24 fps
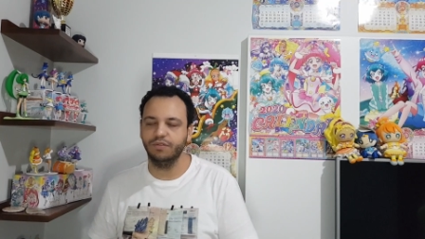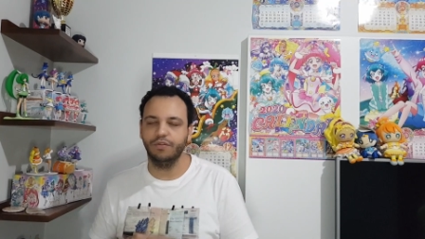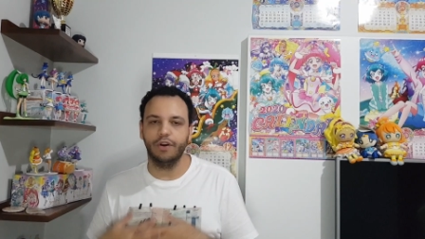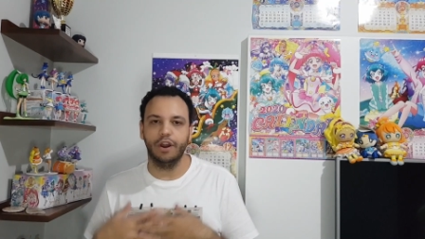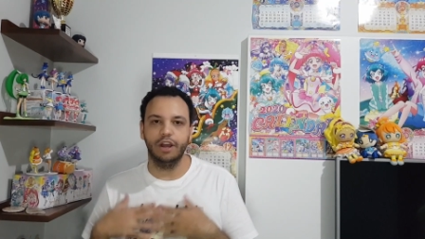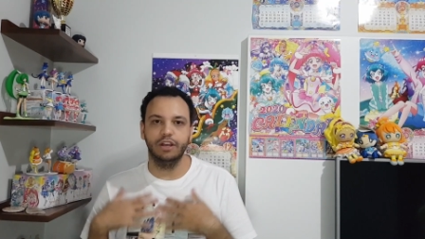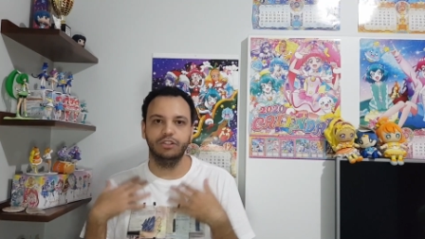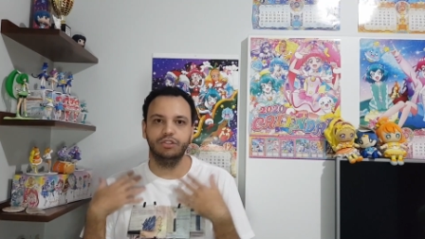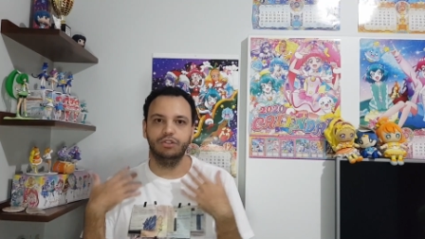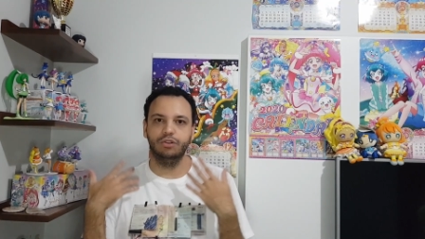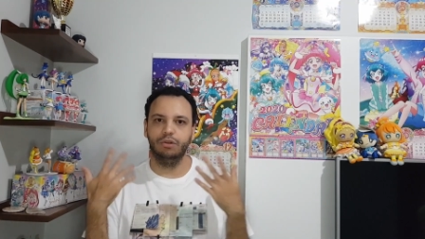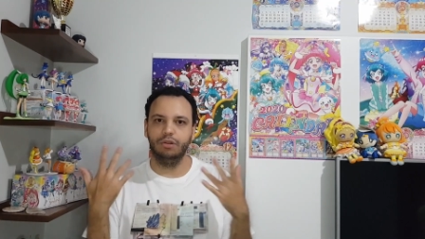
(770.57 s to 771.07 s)
for
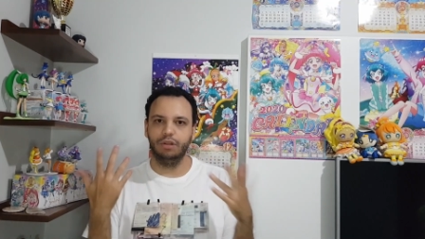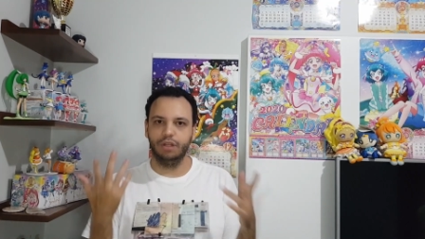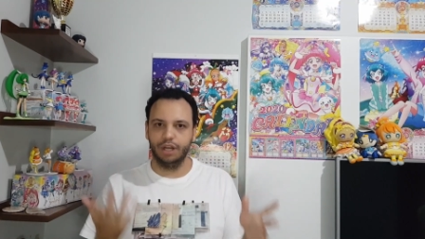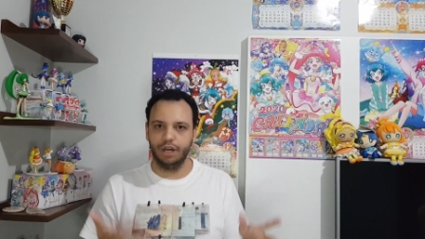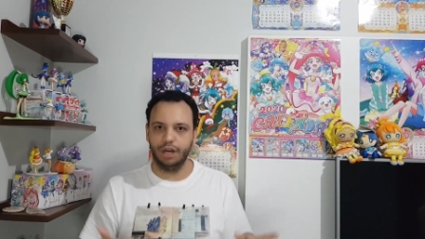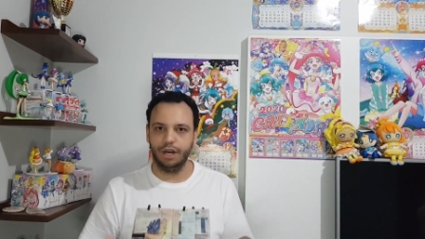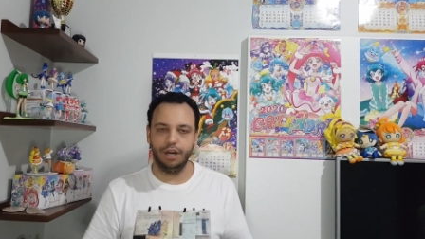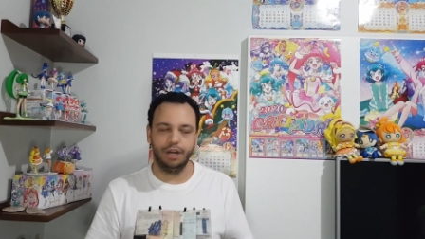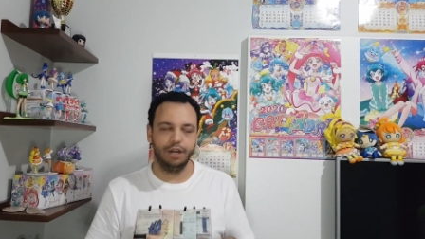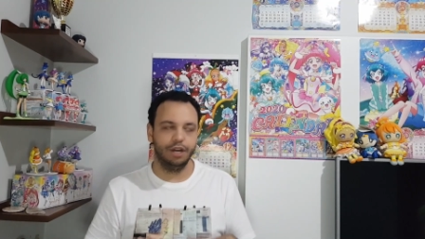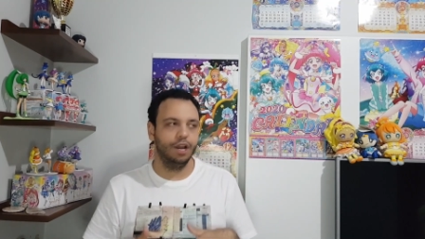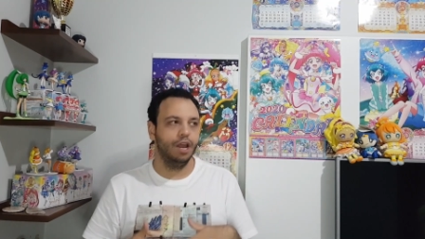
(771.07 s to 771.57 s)
us to
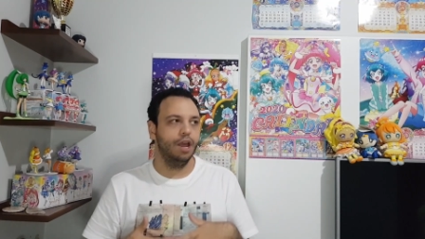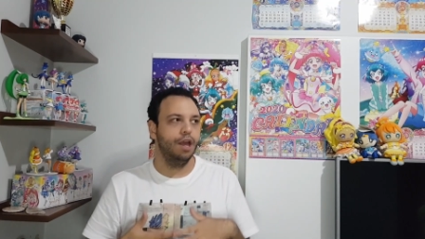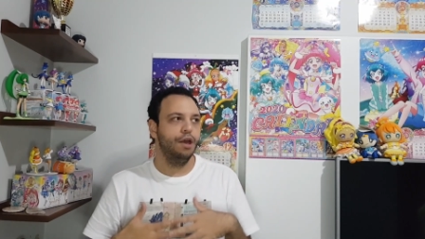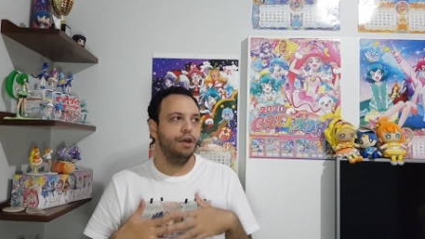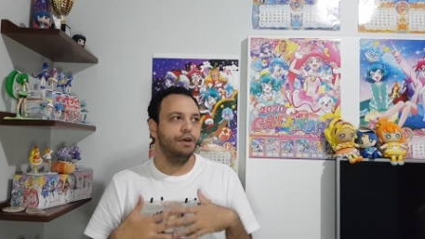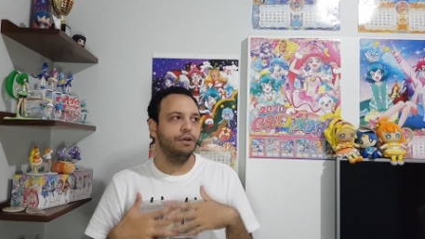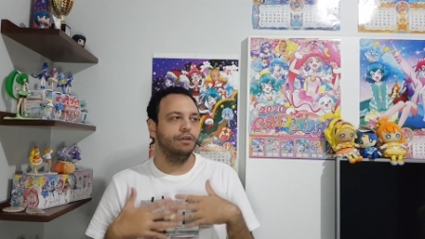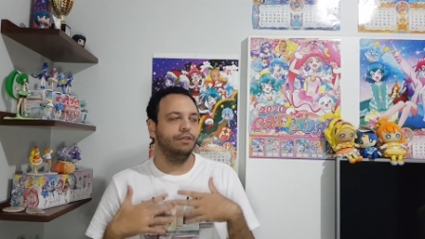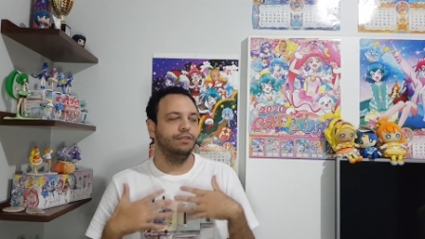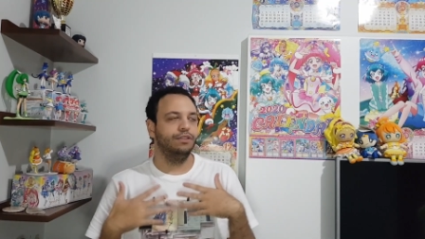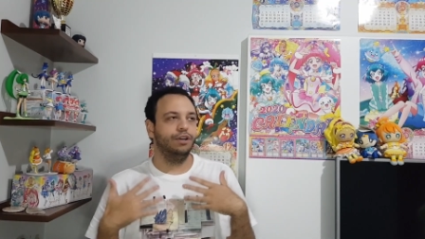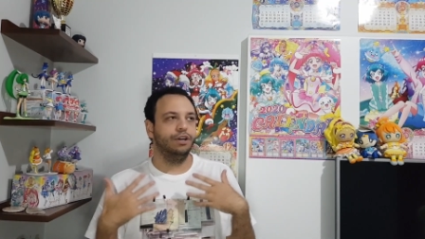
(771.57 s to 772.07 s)
learn.
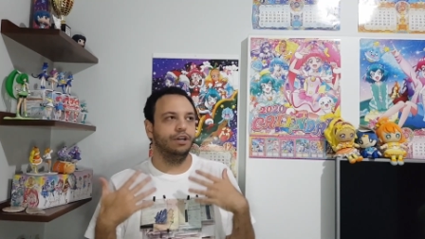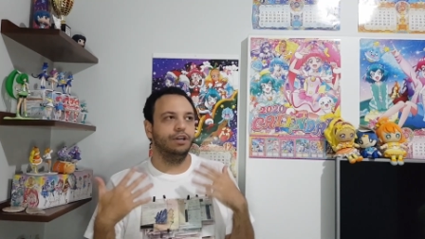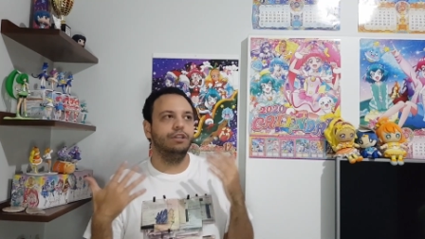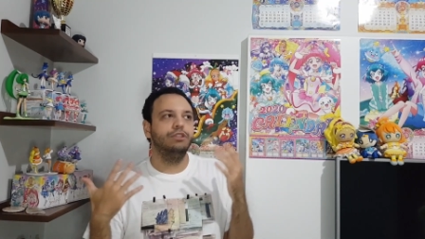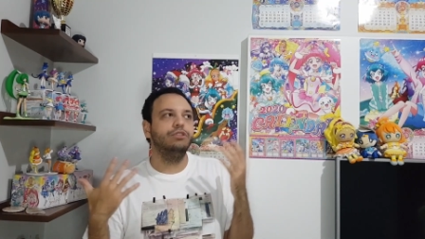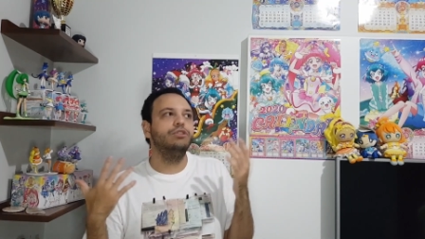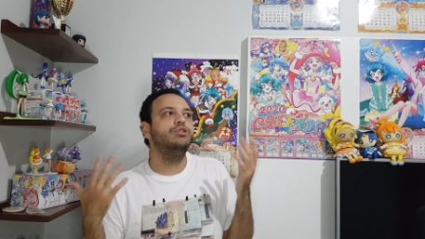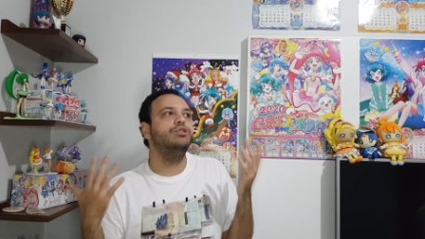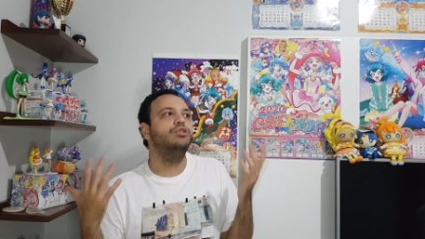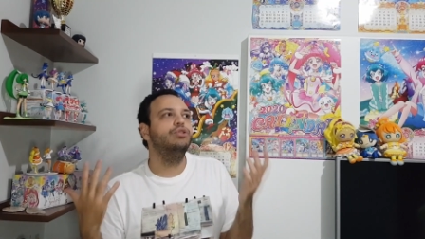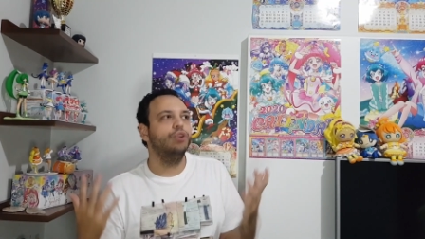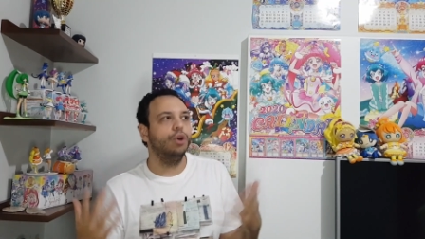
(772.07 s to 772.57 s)
There are
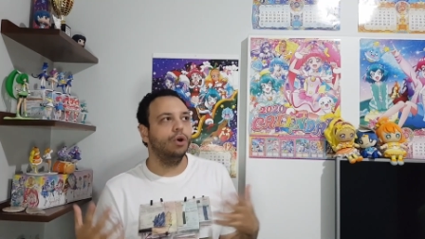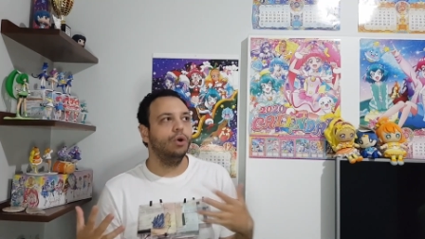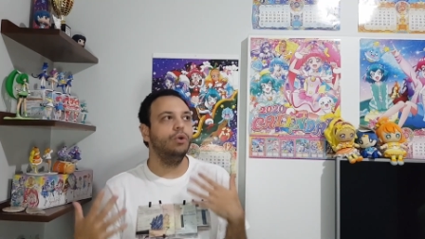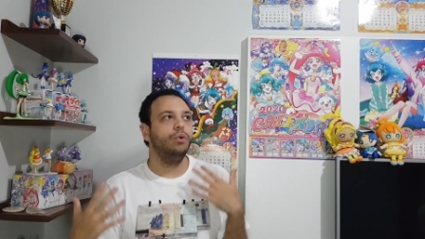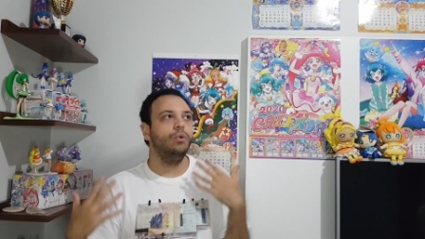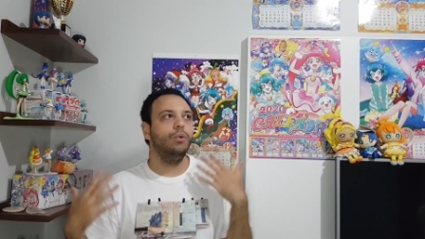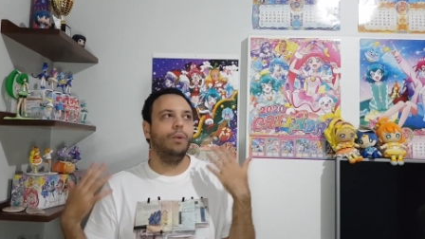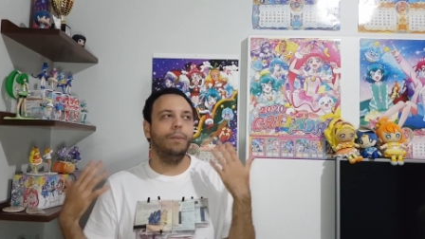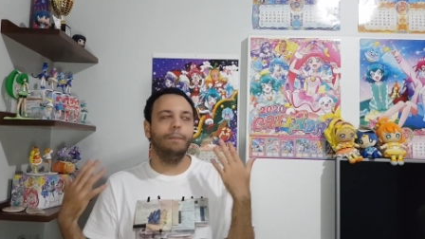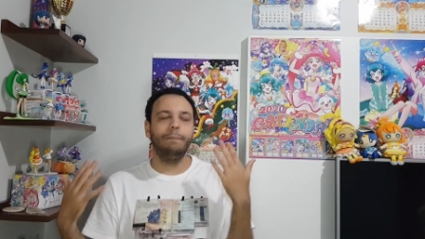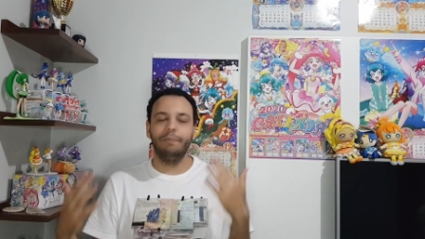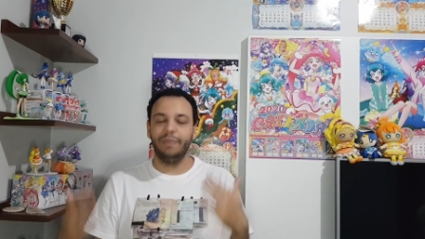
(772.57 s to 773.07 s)

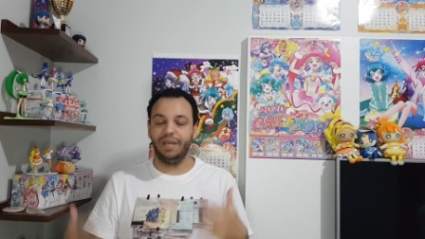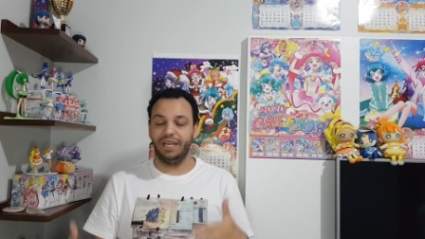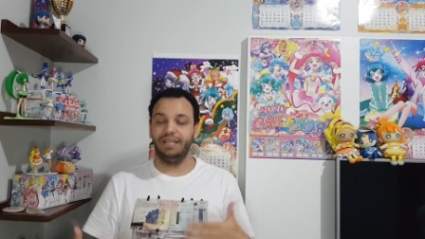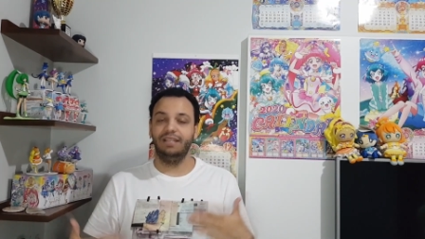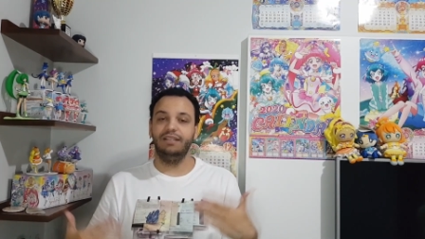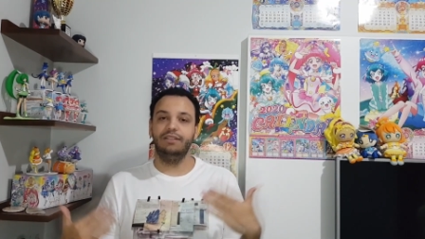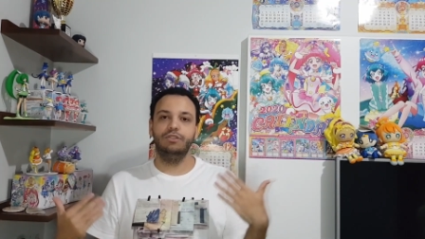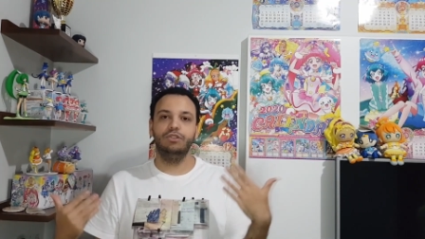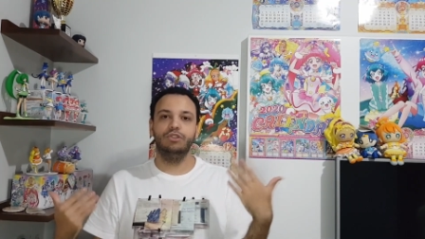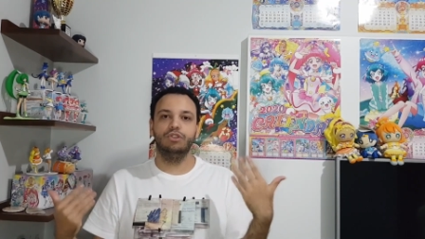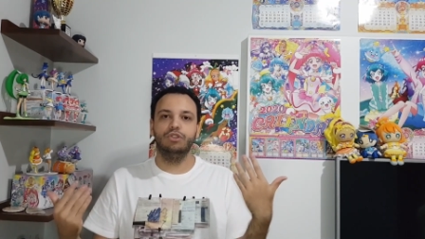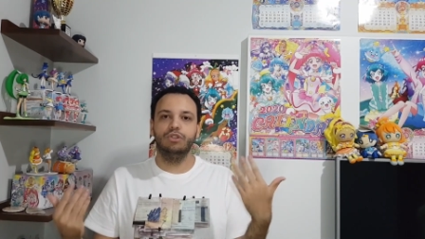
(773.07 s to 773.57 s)
so
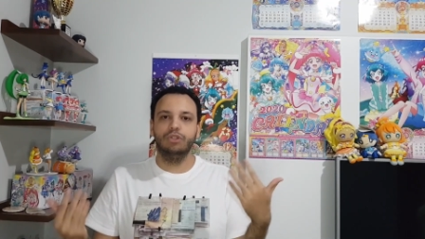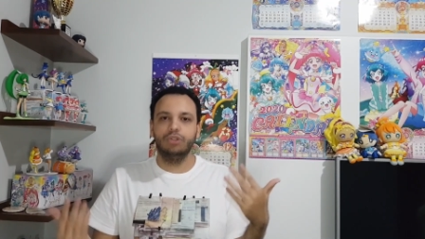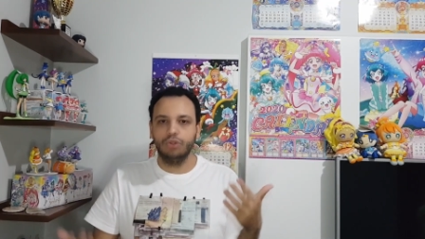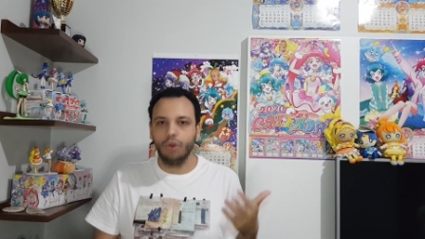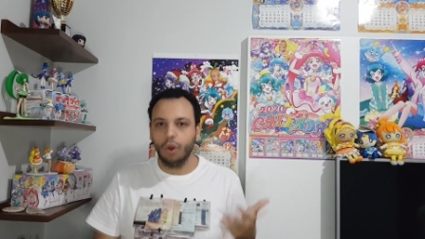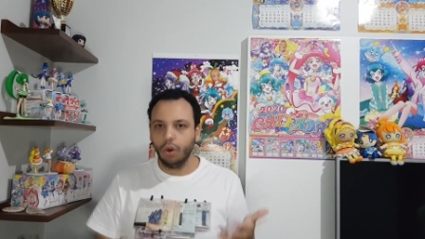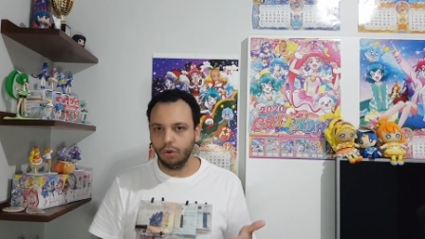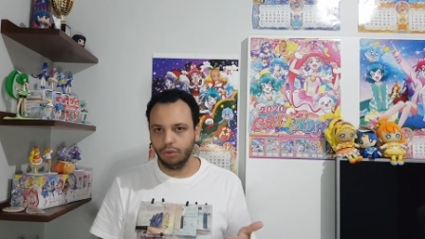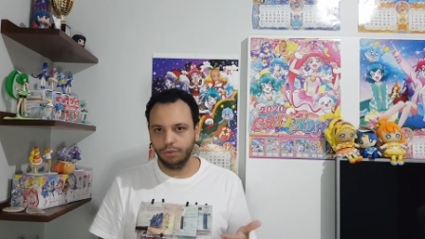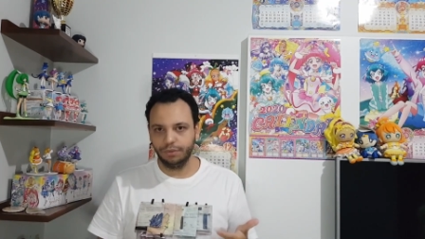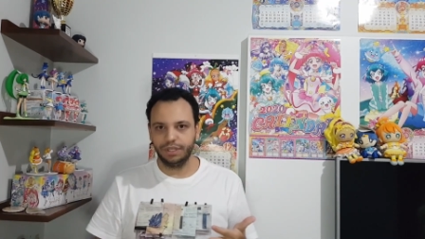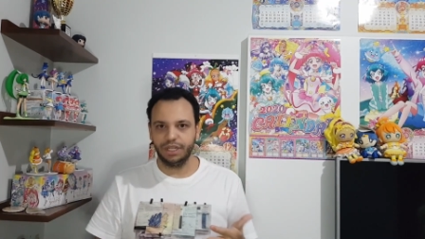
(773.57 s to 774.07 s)
many
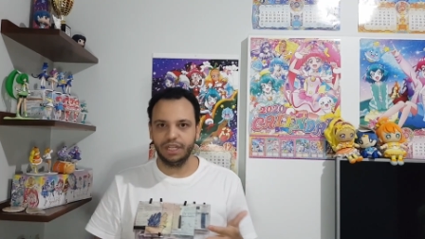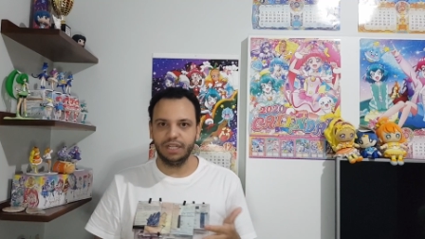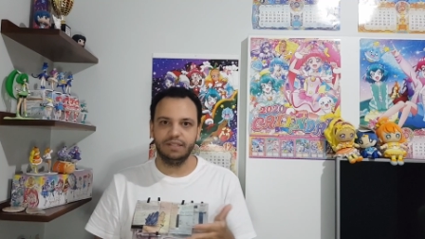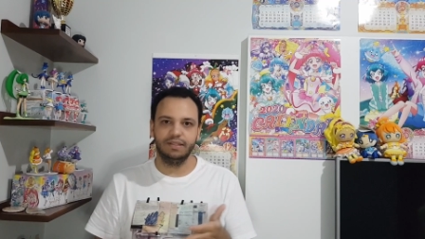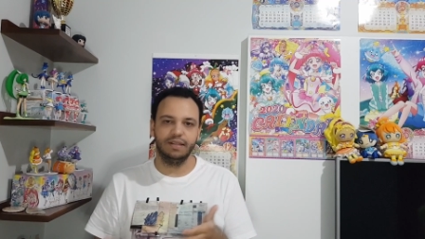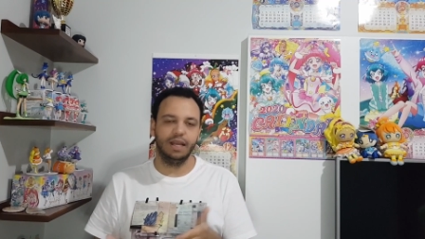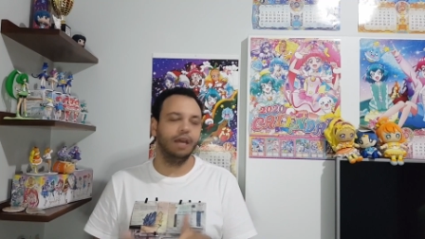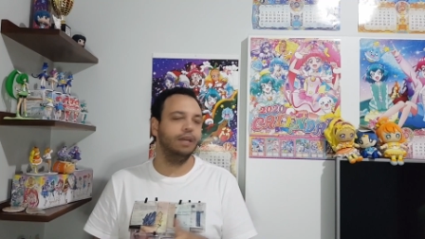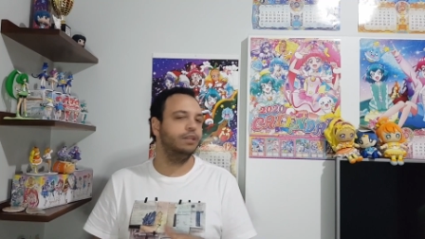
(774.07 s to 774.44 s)
stories